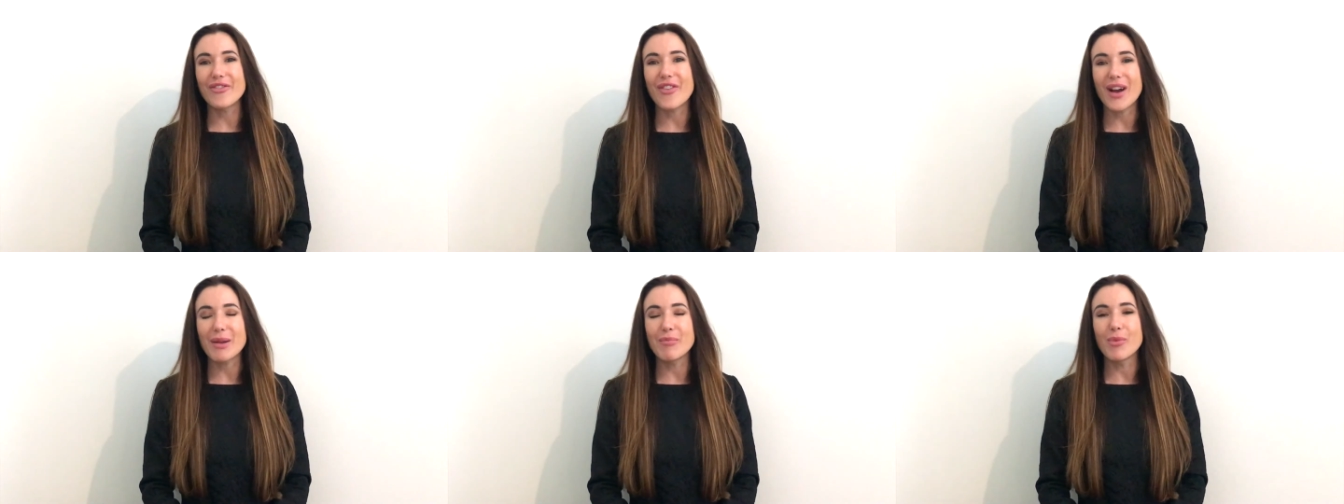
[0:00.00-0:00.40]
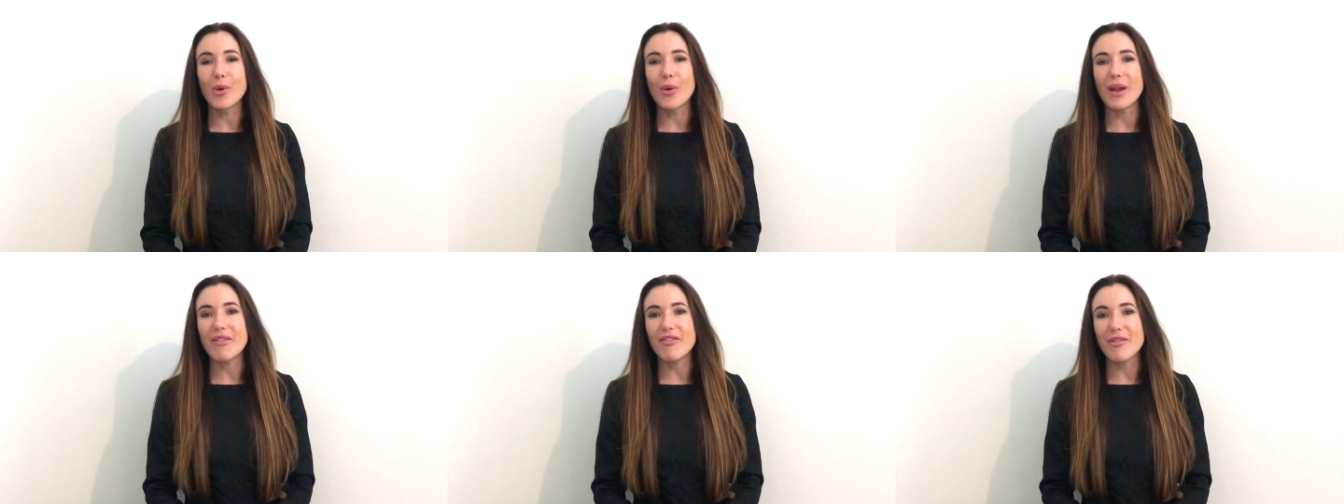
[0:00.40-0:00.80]
find
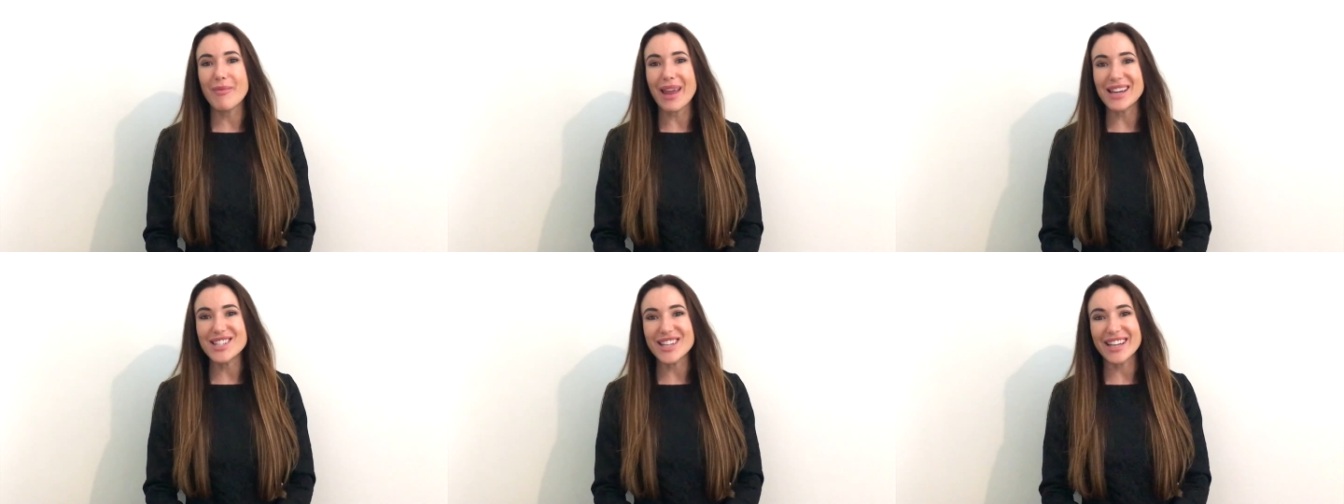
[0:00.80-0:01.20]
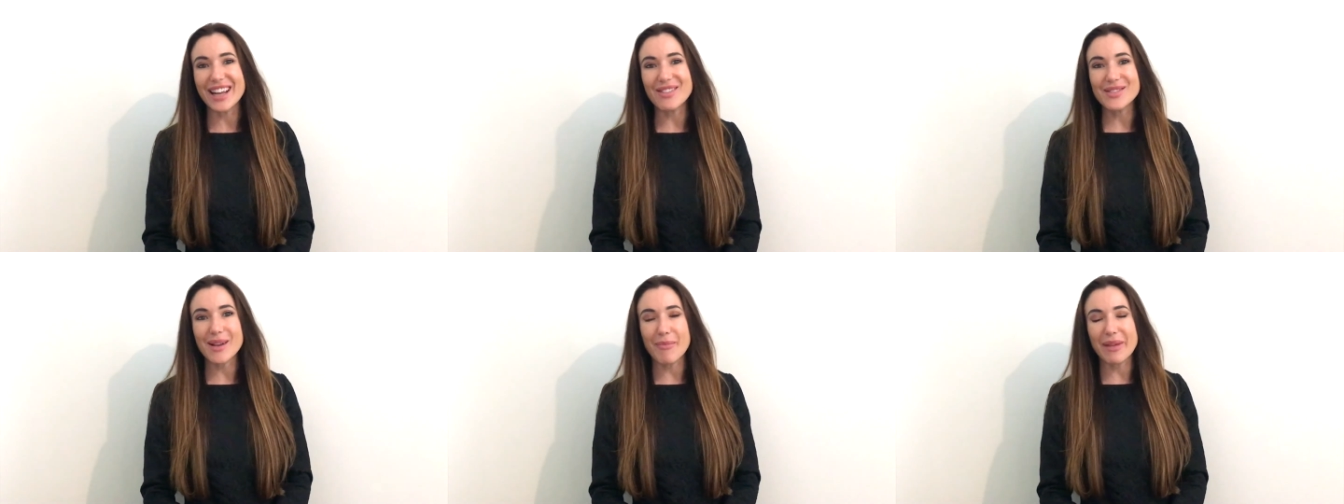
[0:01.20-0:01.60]
more information
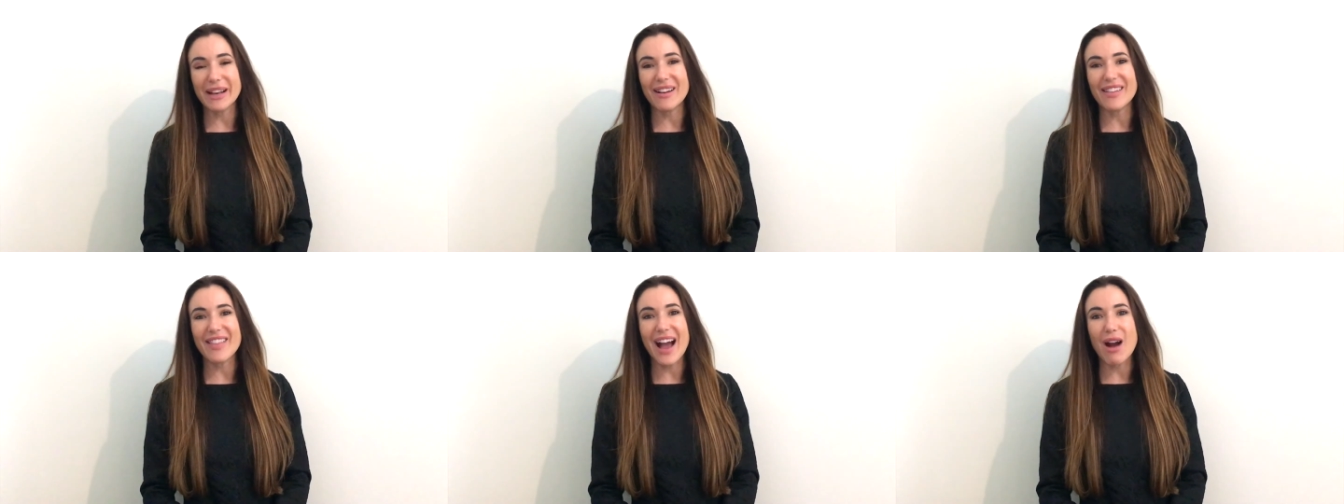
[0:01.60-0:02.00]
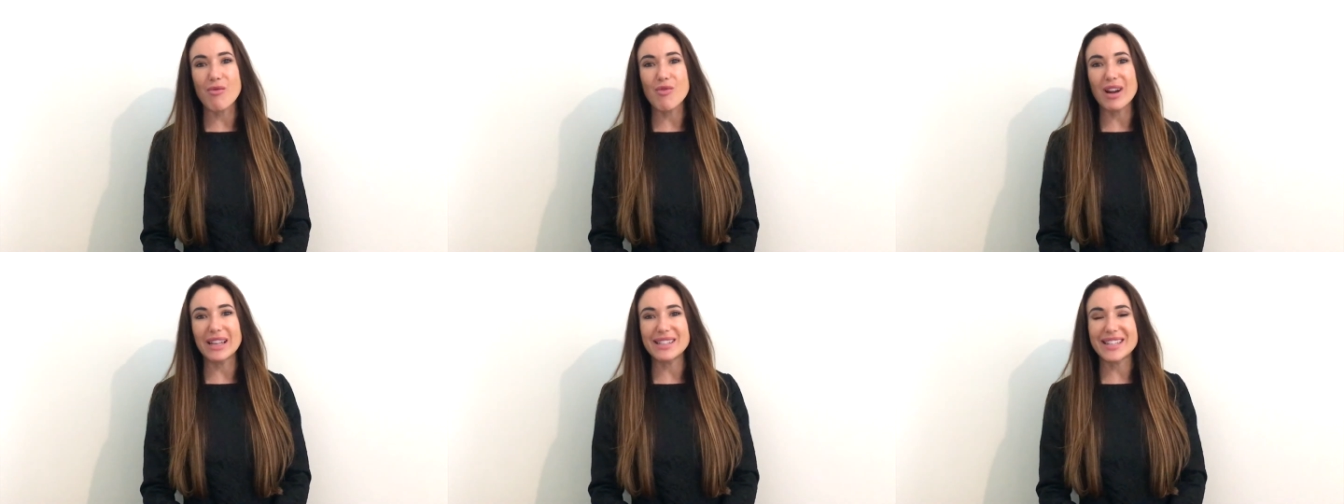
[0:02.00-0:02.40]
if something like that
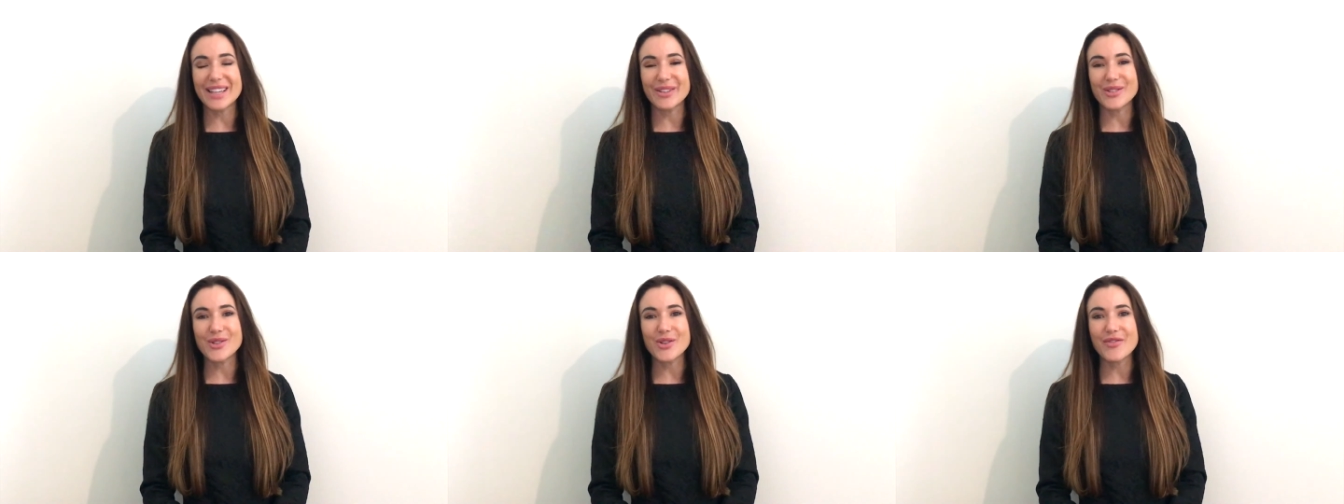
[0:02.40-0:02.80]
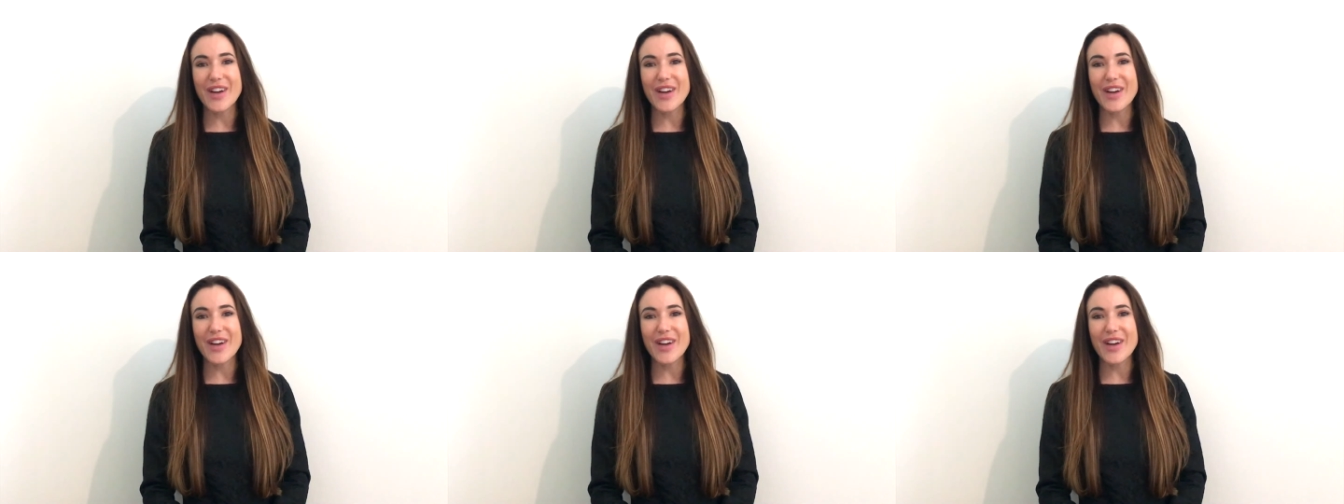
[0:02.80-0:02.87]
really tickles your